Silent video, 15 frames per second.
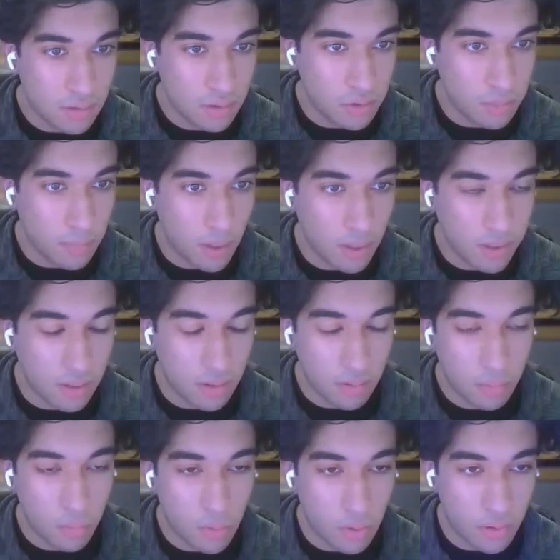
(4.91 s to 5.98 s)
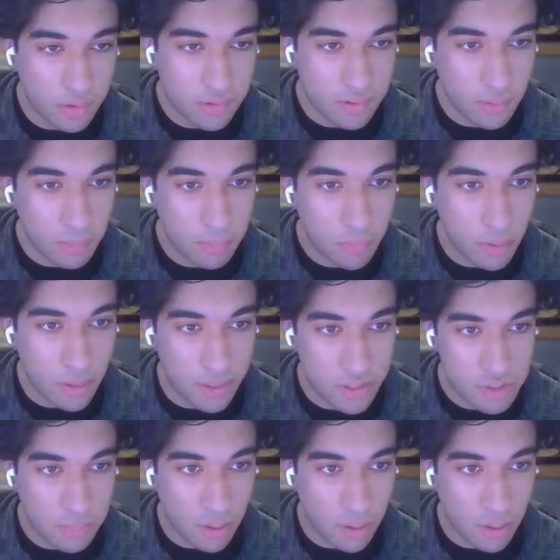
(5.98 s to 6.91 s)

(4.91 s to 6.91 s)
in the market was bullish,